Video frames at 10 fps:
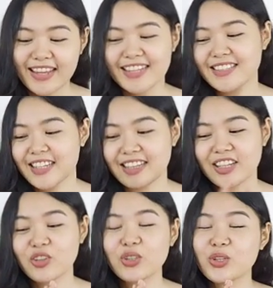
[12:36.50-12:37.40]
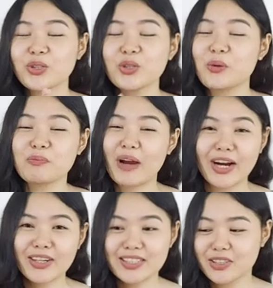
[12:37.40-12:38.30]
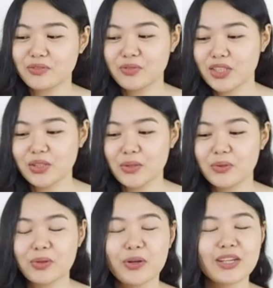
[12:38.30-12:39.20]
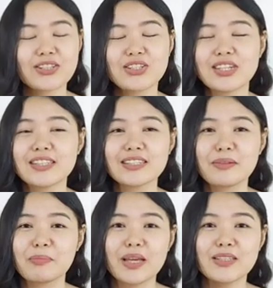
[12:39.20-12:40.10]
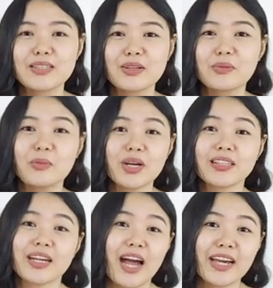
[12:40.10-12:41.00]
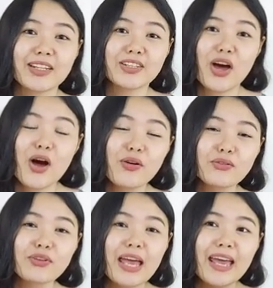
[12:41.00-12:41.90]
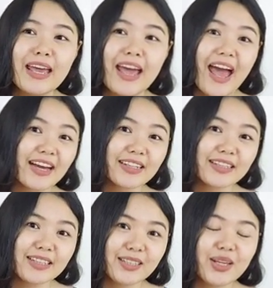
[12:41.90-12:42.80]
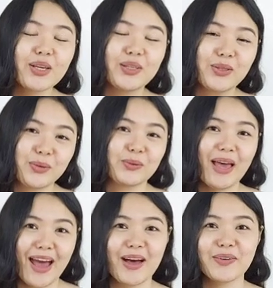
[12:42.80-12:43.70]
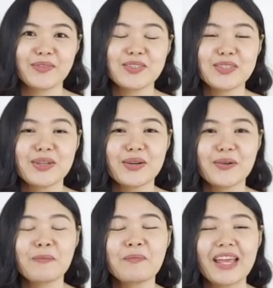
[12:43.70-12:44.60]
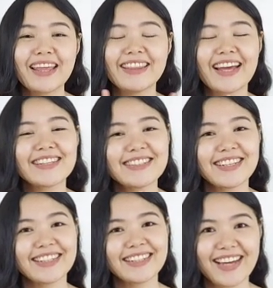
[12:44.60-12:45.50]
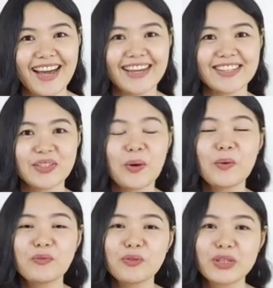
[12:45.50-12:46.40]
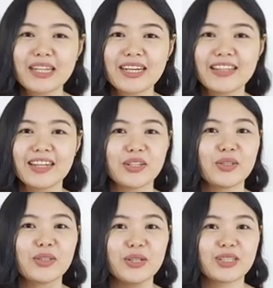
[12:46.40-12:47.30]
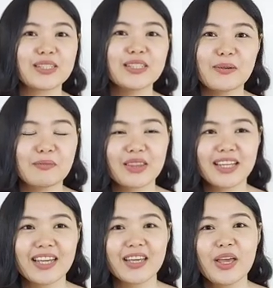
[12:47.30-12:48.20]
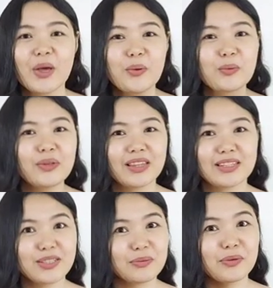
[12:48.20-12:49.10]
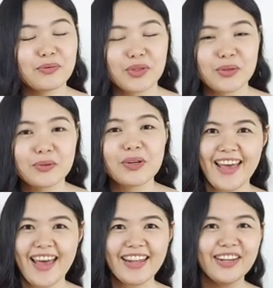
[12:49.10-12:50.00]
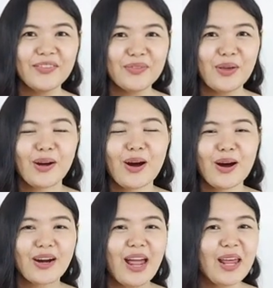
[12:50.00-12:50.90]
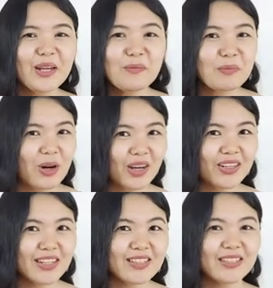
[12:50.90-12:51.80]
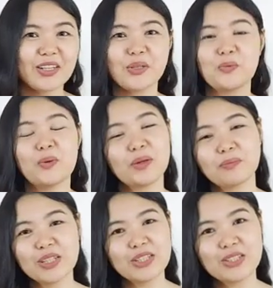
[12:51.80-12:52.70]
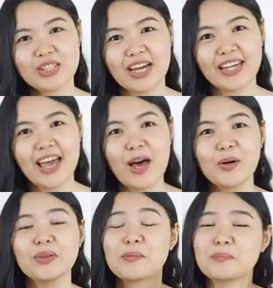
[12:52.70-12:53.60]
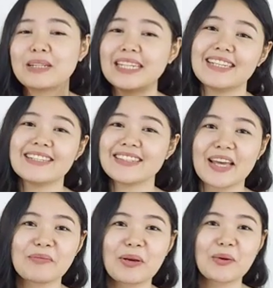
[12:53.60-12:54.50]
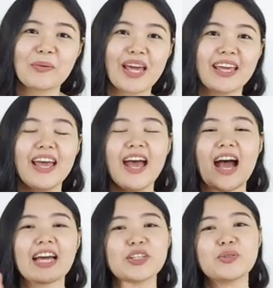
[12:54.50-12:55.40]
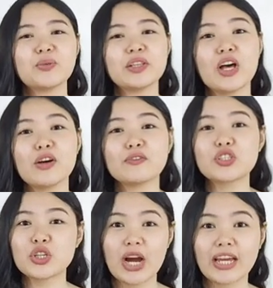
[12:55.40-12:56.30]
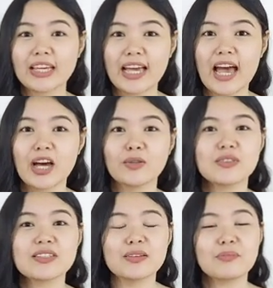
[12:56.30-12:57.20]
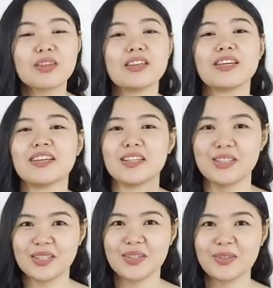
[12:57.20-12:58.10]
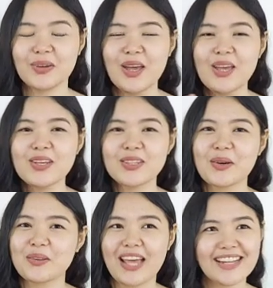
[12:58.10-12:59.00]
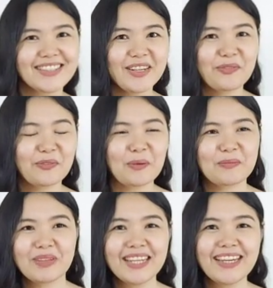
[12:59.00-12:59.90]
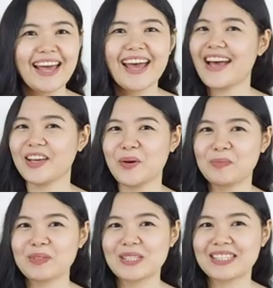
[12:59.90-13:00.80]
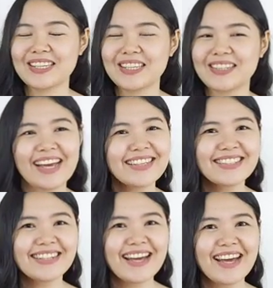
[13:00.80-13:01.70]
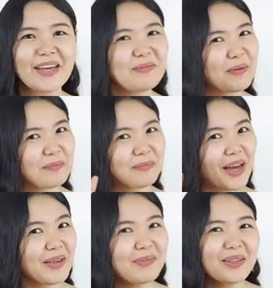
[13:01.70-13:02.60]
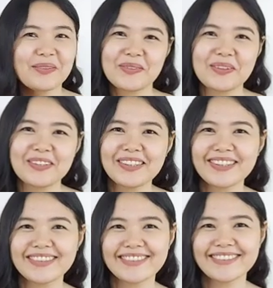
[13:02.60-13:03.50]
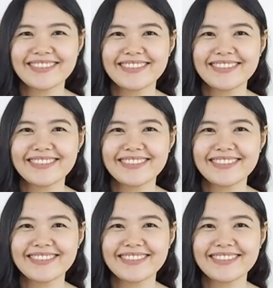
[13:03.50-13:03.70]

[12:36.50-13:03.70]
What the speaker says: that's it. Yun yung comparison video ko. It just depends on what kind of acne you have. So that's it, guys. Hopefully that you learned something with this review. And if there are any products that you want me to check out, please send my way. I do love trying out something new. So that's it from me. I hope to see you next time. Bye, beautiful.